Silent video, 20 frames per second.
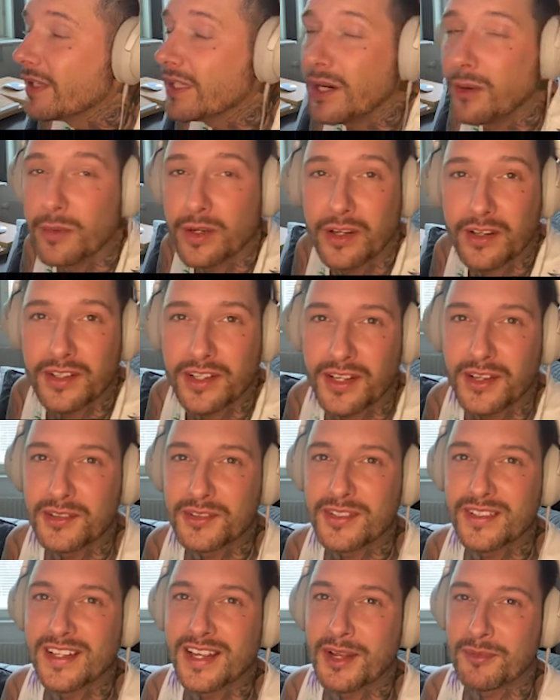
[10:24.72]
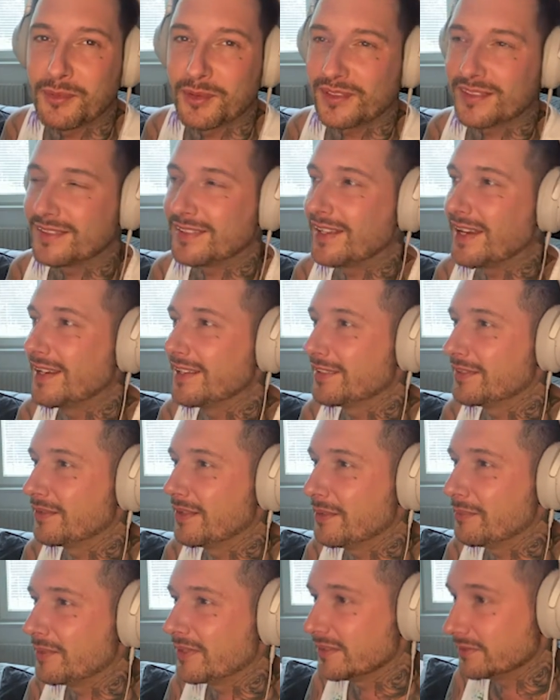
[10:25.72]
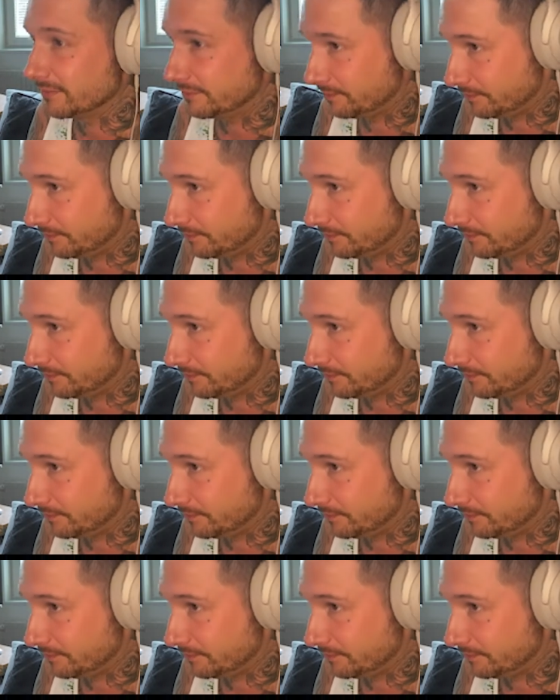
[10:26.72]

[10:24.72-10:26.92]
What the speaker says: now we're gonna go to the Emerald skyscraper.